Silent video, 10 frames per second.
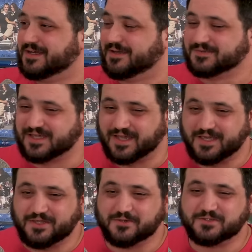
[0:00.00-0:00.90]
It was like a
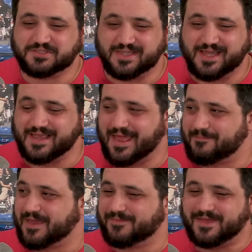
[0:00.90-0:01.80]
huge thing.
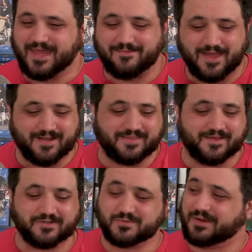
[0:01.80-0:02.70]
That baby came out in
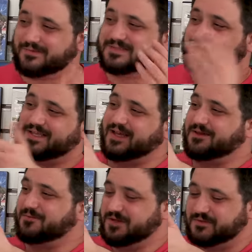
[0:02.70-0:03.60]
theaters. What was it
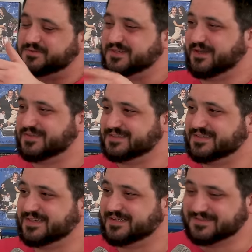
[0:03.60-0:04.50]
like when you saw this
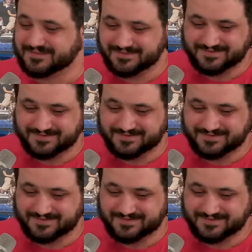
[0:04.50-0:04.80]
in theaters? Did